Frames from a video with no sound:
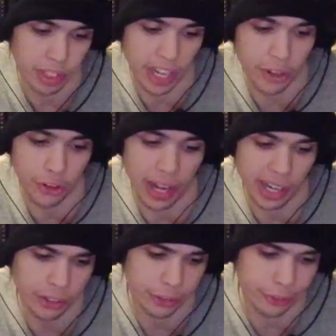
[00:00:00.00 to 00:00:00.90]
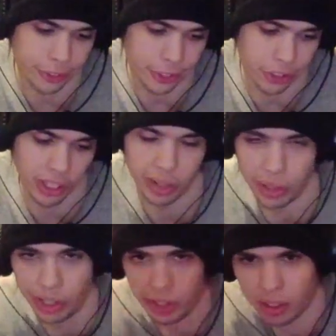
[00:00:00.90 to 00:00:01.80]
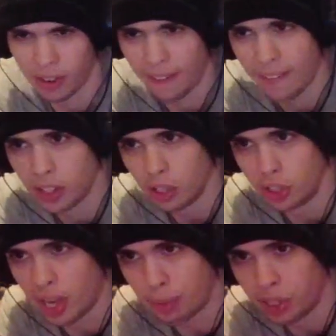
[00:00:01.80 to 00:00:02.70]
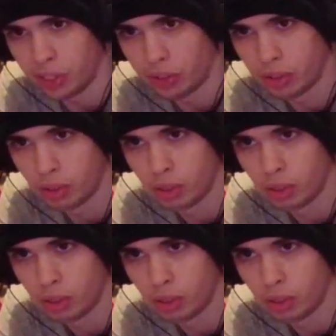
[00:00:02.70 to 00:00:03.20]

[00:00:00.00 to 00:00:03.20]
the international version, I think. So Japanese.